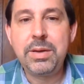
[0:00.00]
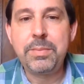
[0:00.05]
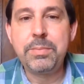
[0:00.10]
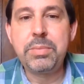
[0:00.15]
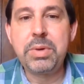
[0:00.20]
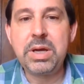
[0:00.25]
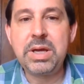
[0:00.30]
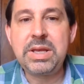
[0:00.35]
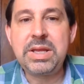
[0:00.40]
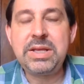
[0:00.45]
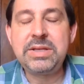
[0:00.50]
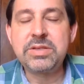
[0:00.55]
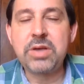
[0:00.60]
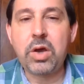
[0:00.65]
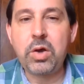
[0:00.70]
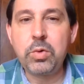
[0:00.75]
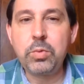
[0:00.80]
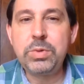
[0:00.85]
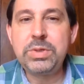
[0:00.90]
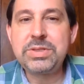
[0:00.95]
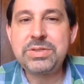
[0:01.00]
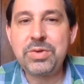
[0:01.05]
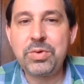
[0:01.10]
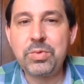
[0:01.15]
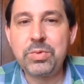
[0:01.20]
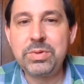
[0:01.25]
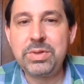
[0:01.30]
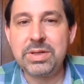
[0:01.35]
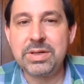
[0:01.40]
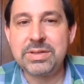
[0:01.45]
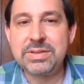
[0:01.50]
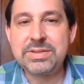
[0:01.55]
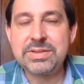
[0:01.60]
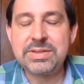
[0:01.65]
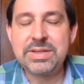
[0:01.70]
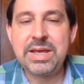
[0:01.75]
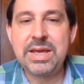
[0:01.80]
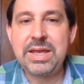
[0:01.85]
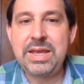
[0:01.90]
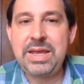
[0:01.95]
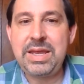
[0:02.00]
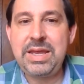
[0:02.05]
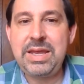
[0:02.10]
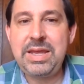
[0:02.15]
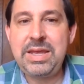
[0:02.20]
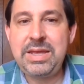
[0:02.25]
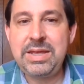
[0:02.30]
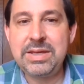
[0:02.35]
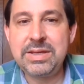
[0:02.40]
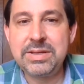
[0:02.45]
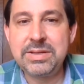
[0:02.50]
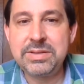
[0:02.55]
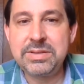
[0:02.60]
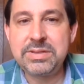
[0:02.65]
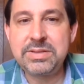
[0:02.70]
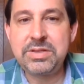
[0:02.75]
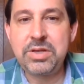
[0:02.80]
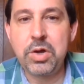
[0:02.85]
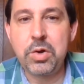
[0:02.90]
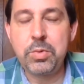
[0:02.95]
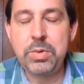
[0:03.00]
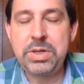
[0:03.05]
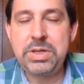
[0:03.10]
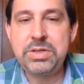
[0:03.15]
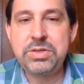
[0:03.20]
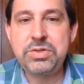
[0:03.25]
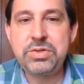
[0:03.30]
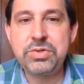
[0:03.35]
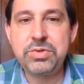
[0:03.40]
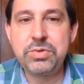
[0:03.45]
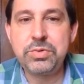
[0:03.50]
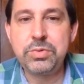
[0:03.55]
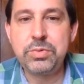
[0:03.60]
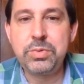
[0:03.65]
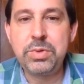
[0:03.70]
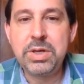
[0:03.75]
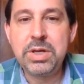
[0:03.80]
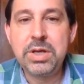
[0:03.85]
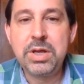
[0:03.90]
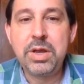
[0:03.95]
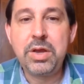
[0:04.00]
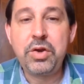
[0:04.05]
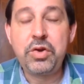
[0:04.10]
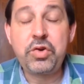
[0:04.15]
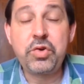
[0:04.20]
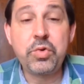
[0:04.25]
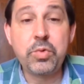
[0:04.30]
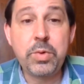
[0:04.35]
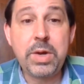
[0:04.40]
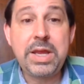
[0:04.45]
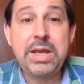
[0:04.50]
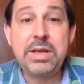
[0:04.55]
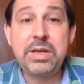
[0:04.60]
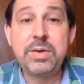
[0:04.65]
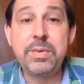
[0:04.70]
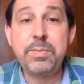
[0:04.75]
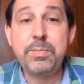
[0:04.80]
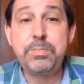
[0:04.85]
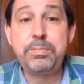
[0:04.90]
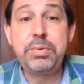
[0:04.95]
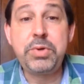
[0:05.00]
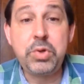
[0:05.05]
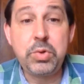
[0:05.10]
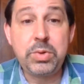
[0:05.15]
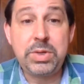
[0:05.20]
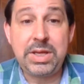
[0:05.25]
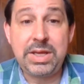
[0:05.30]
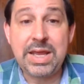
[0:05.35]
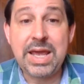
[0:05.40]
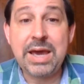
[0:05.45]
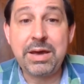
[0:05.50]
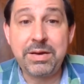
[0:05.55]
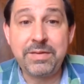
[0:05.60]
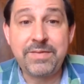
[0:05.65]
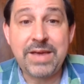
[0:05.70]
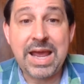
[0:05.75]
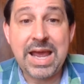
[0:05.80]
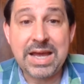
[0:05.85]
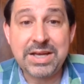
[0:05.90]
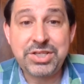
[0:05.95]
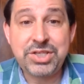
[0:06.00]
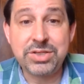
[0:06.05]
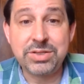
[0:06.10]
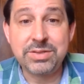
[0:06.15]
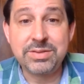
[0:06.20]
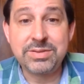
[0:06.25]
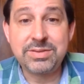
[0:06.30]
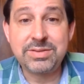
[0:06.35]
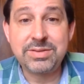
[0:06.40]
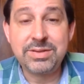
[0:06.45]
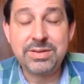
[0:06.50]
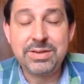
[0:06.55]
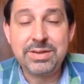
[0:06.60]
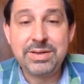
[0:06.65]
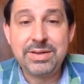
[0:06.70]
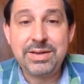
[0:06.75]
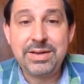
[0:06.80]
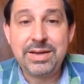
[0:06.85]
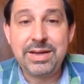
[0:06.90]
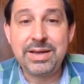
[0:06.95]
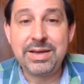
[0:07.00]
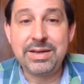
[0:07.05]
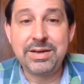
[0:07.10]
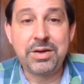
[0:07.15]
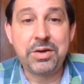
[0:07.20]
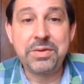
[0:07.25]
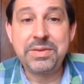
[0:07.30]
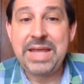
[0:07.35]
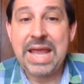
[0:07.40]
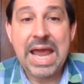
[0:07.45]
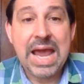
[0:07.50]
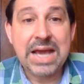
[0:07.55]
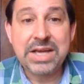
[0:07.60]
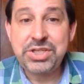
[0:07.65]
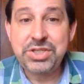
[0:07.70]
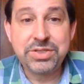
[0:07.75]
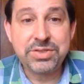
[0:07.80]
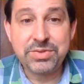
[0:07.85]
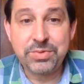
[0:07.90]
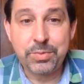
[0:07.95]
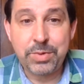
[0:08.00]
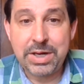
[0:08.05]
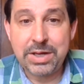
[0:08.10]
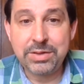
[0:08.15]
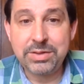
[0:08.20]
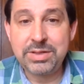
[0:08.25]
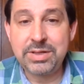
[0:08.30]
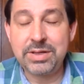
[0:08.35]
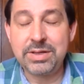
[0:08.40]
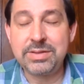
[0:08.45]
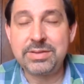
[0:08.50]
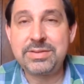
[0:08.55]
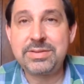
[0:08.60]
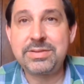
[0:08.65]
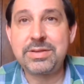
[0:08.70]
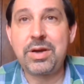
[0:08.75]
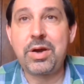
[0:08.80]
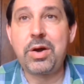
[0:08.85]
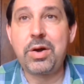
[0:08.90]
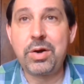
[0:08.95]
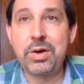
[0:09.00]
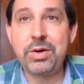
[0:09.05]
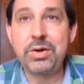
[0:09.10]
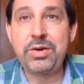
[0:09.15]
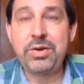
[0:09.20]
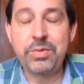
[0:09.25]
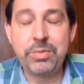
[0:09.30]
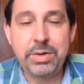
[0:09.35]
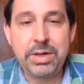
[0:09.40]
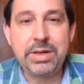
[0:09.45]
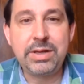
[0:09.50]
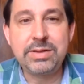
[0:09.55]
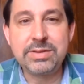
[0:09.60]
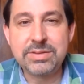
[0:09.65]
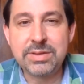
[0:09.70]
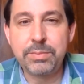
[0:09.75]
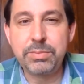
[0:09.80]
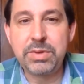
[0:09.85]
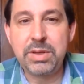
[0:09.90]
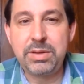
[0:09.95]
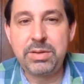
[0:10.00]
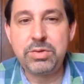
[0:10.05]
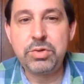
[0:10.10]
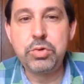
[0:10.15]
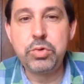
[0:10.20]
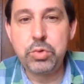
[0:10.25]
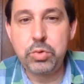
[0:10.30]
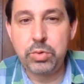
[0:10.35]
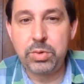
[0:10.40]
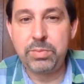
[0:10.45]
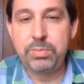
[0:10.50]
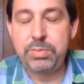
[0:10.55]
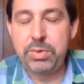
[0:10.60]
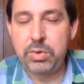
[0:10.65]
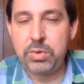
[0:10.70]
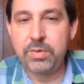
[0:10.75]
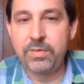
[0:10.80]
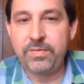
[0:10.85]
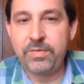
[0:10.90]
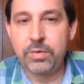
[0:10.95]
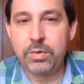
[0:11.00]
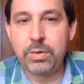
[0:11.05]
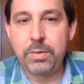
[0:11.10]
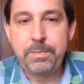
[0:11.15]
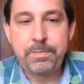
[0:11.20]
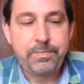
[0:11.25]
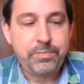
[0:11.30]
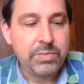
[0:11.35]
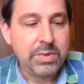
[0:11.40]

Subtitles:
but he's always told us that he is going to create beauty out of ashes. And all the ashes around us are creating something new and beautiful.